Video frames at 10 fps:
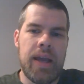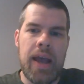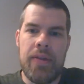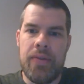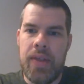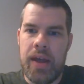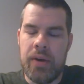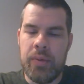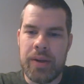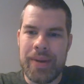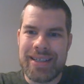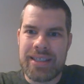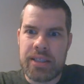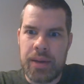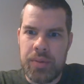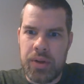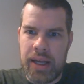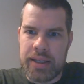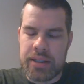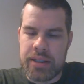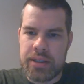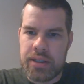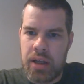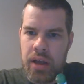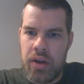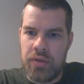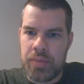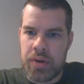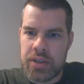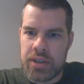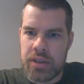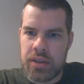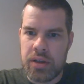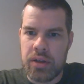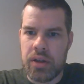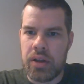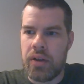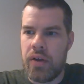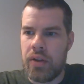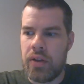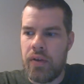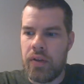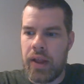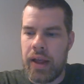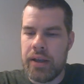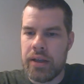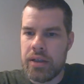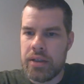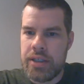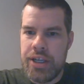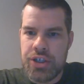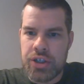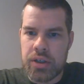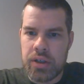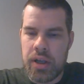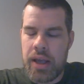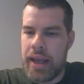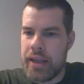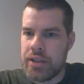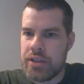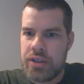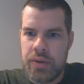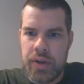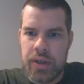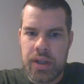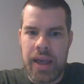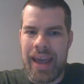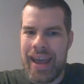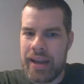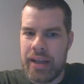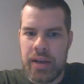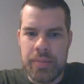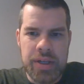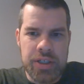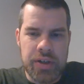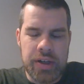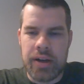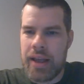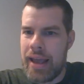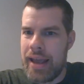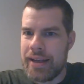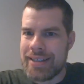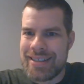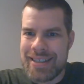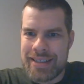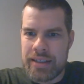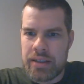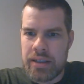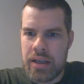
And then we can make subclasses of person like teacher and student and administrator and assistant.